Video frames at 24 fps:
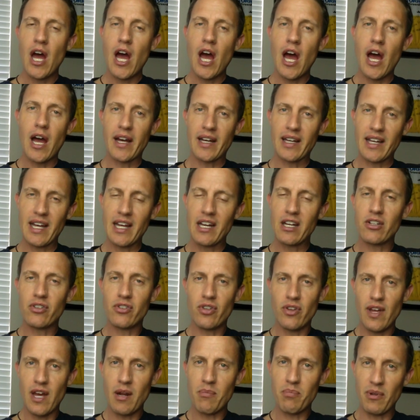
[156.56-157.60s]
Get into
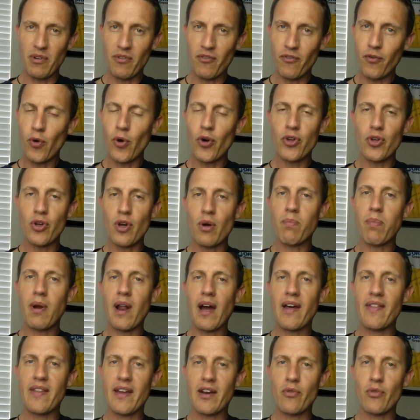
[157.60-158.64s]
that before you
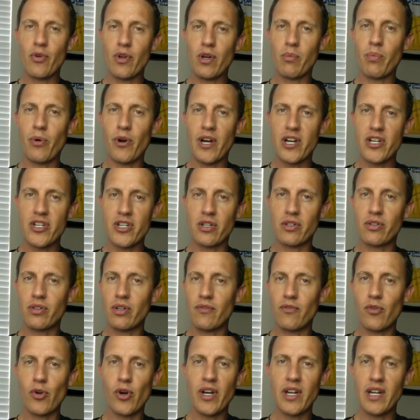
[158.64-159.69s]
apply that real pressure to
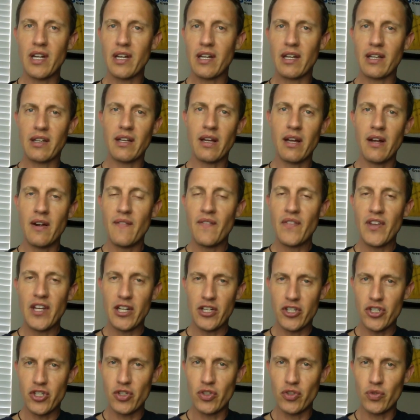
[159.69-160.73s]
avoid any
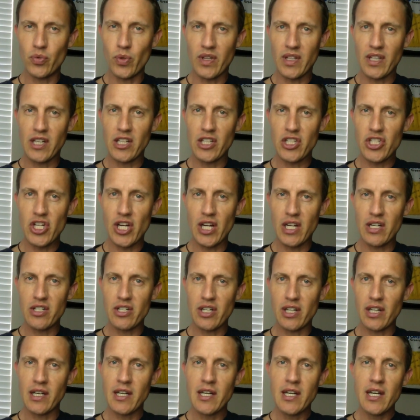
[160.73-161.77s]
issues with gear
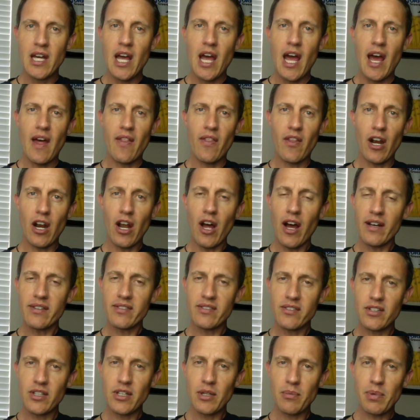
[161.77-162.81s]
changing. And the
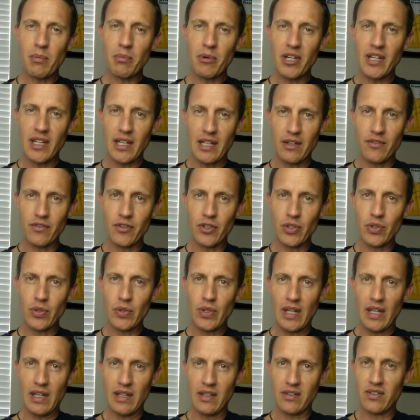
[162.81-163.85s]
last tip I'm going to give you
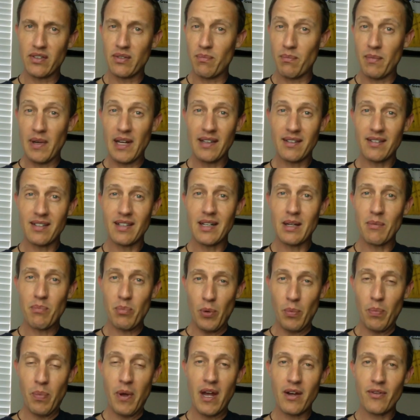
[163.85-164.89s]
is mentally
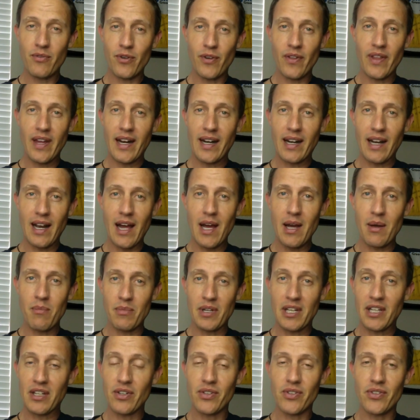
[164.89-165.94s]
prepare for that climb,
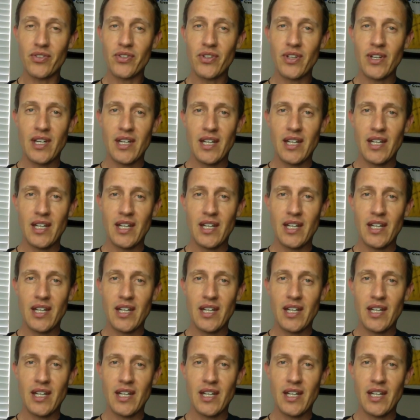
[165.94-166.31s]
because